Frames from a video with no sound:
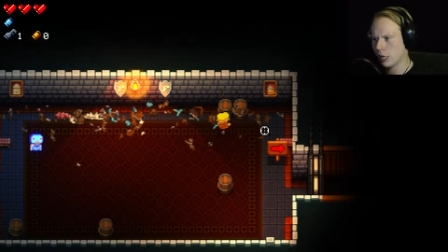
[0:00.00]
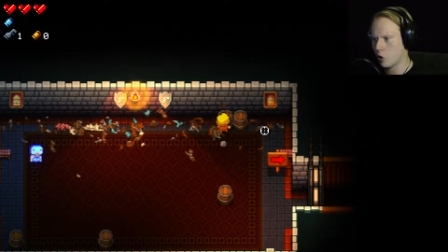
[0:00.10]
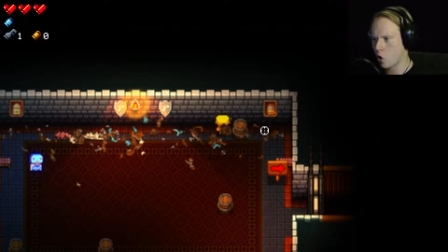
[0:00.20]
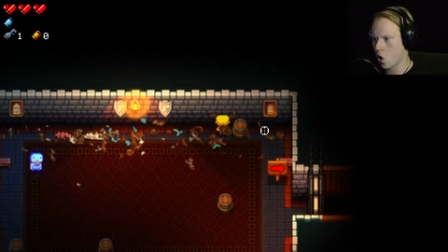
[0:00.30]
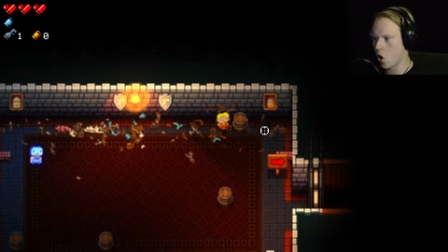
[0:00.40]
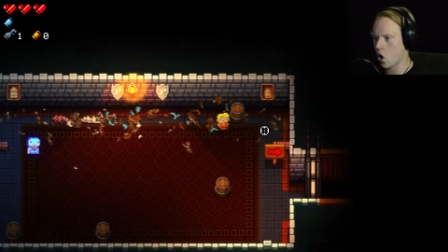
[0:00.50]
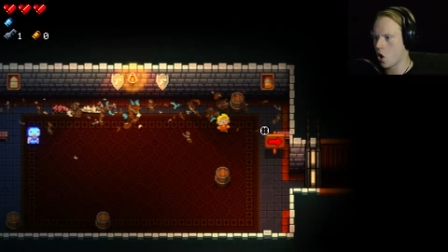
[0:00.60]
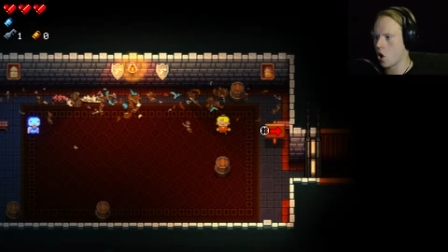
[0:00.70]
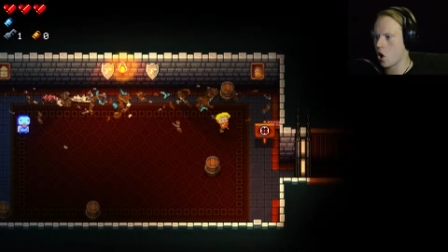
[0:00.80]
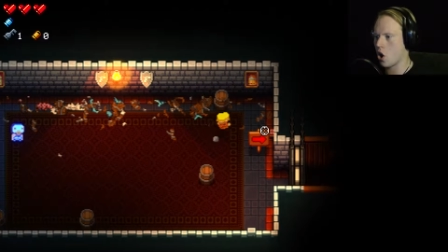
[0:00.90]

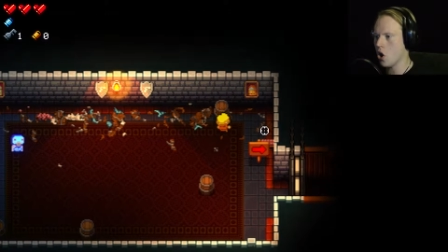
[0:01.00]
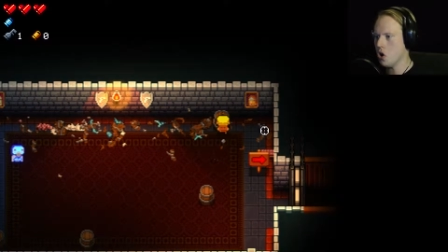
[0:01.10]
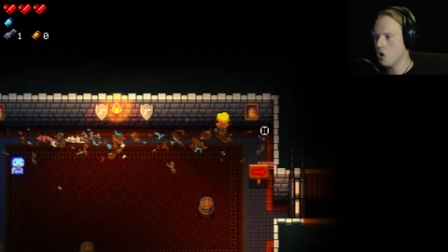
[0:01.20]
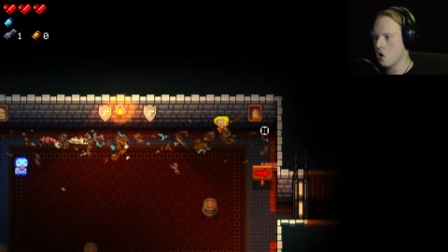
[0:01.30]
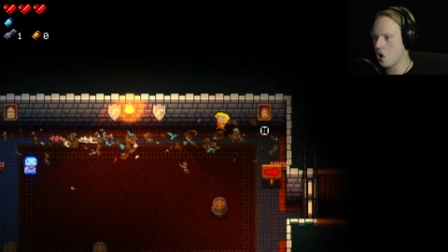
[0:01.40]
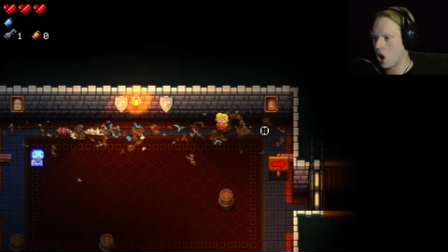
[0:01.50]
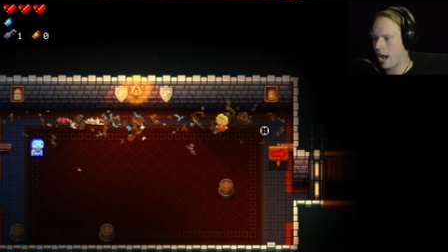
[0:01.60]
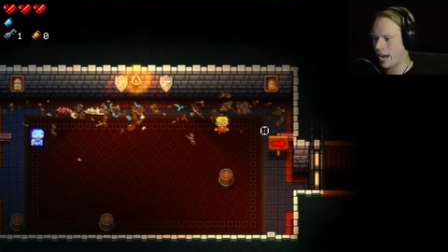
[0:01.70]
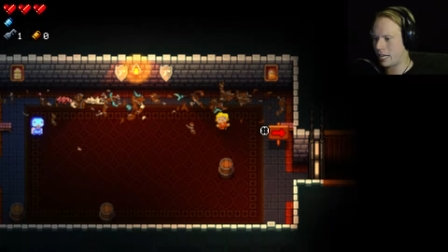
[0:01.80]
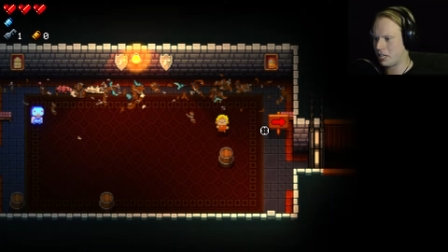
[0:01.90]
Oh,
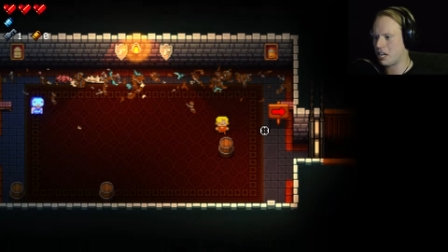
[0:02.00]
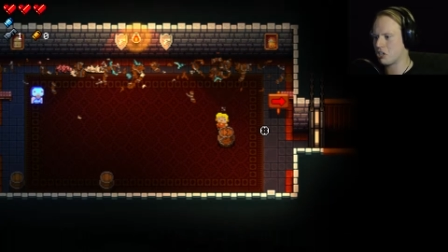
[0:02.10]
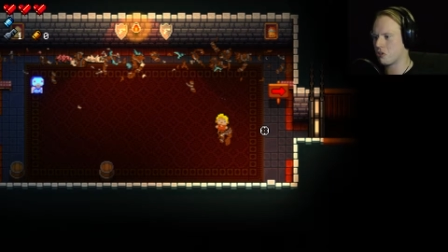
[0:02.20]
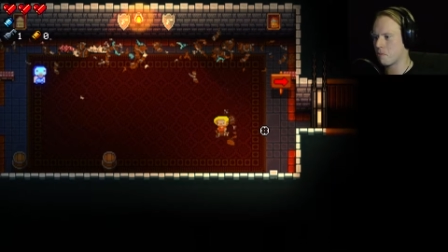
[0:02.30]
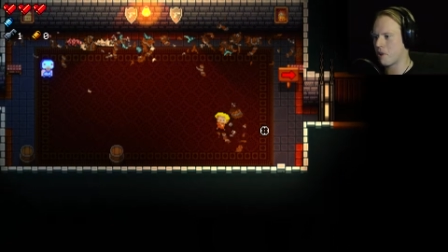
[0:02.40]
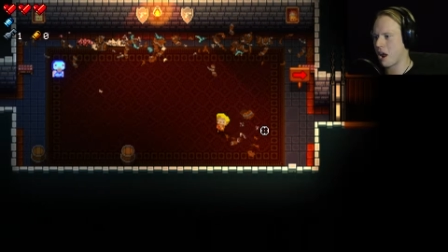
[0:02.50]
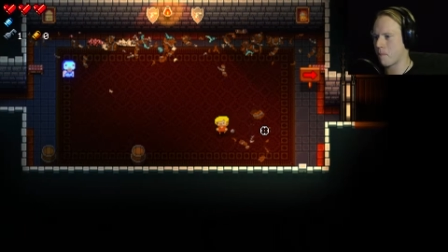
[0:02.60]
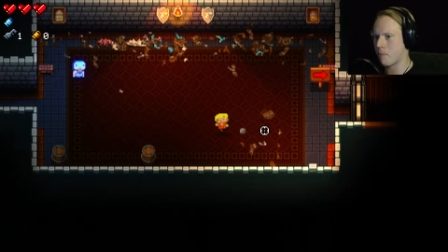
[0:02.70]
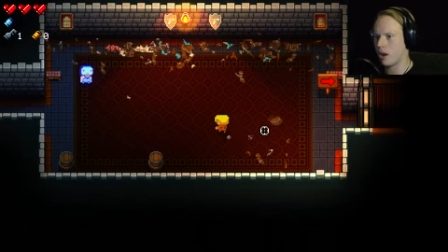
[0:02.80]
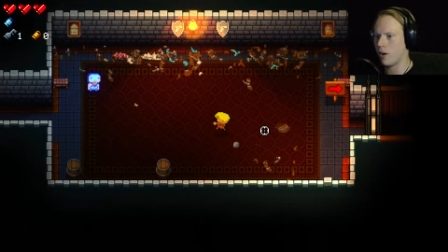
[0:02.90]
like tissue
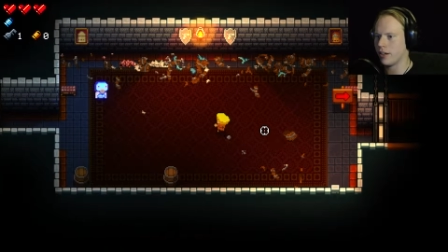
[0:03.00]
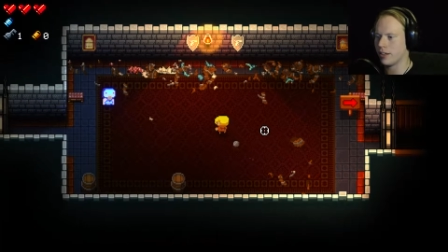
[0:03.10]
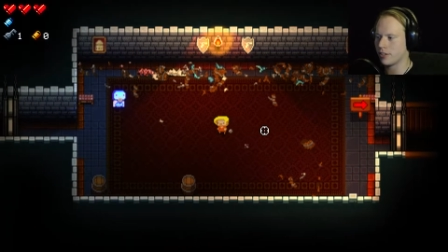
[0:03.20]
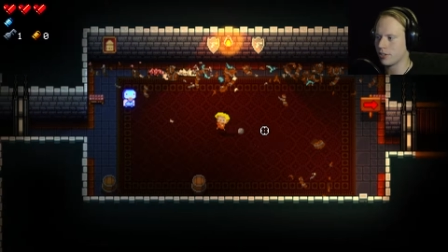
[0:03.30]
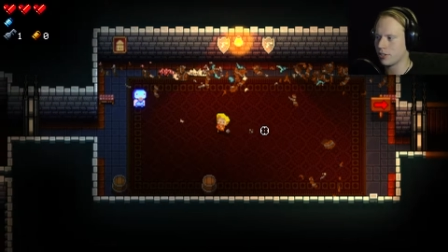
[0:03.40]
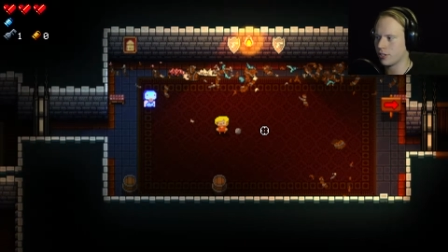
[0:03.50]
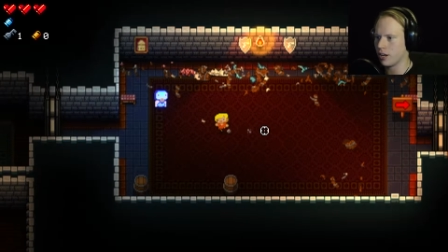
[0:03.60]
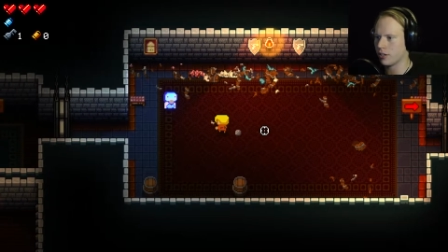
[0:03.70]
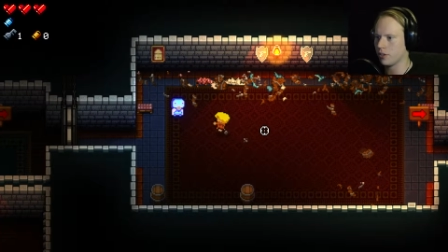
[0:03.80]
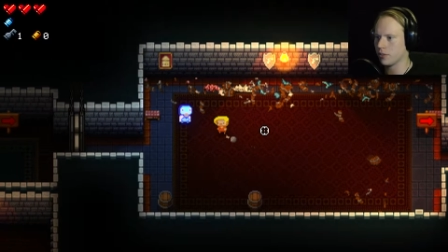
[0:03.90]
paper. Oh, I guess I should
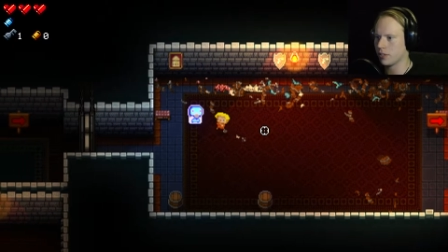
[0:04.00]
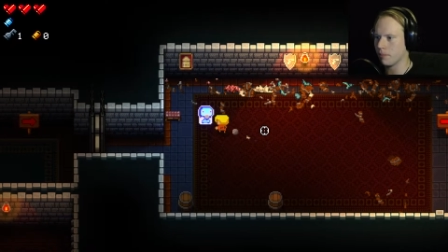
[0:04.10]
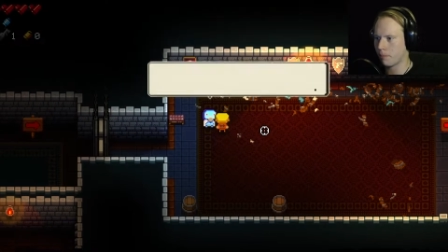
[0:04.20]
talk to you. What's up?